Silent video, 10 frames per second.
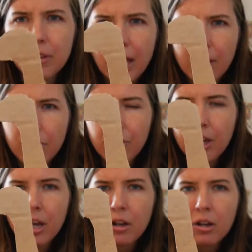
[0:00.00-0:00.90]
without
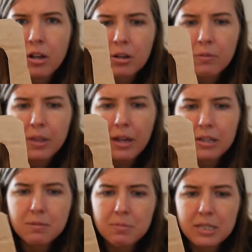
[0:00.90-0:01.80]
the, without,
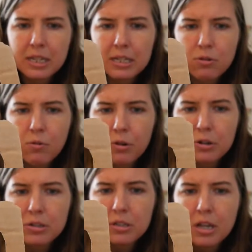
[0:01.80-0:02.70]
it's missing its
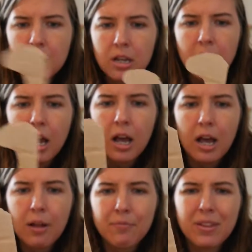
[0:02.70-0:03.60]
horns.
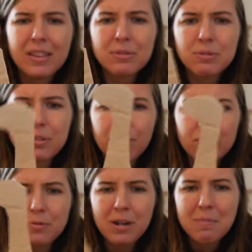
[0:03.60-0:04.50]
Um, and this was the
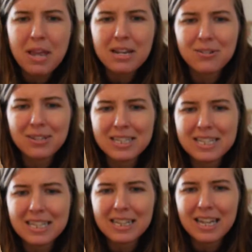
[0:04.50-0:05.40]
first one I made and you can
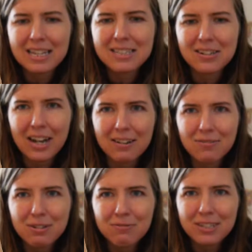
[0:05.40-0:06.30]
see the legs are kind of
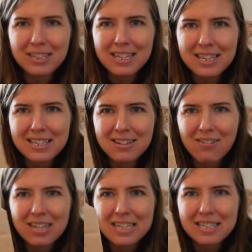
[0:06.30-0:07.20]
different lengths. So
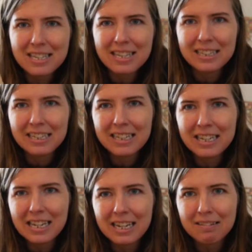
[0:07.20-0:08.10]
he's like
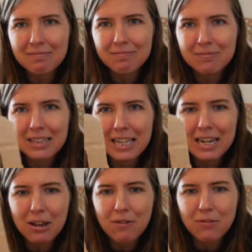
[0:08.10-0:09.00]
leaning,
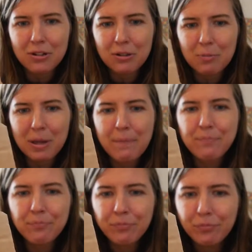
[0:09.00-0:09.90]
leaning over a little bit.
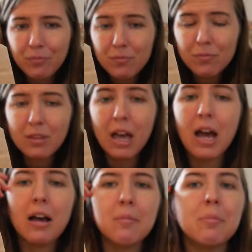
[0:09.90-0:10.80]

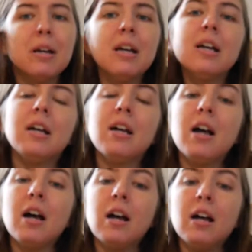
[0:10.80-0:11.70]
Um,
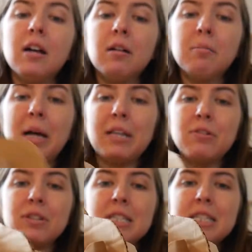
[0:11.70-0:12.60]
but you
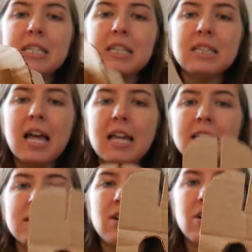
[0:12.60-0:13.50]
can see the
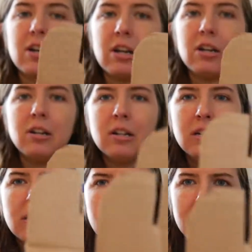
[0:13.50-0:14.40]
legs are
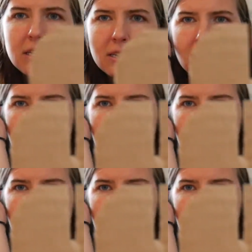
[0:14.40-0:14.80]
this